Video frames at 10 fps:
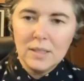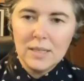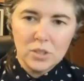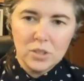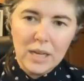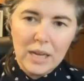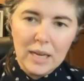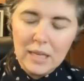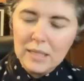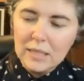that journey.
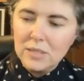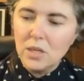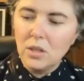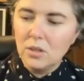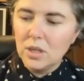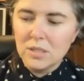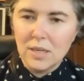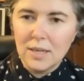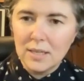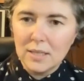And I think that's another
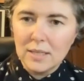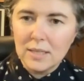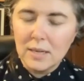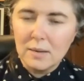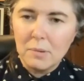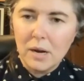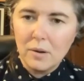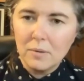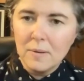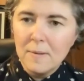exciting thing
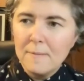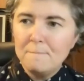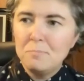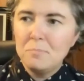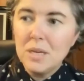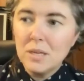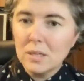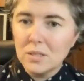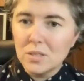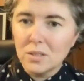about being a
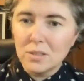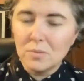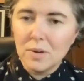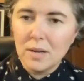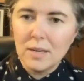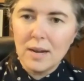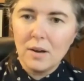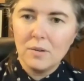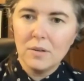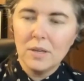consultant right
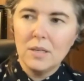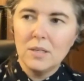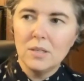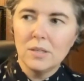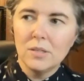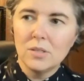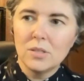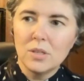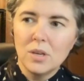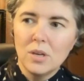now,
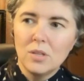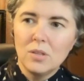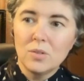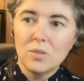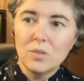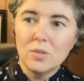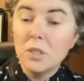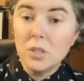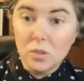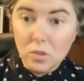is there's so
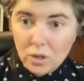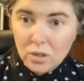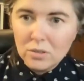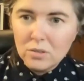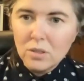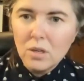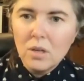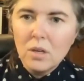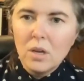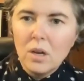much to learn.
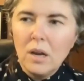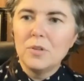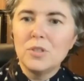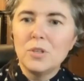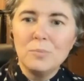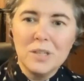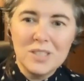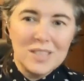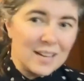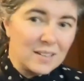There's so
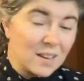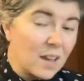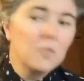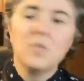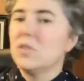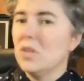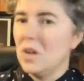much that none of us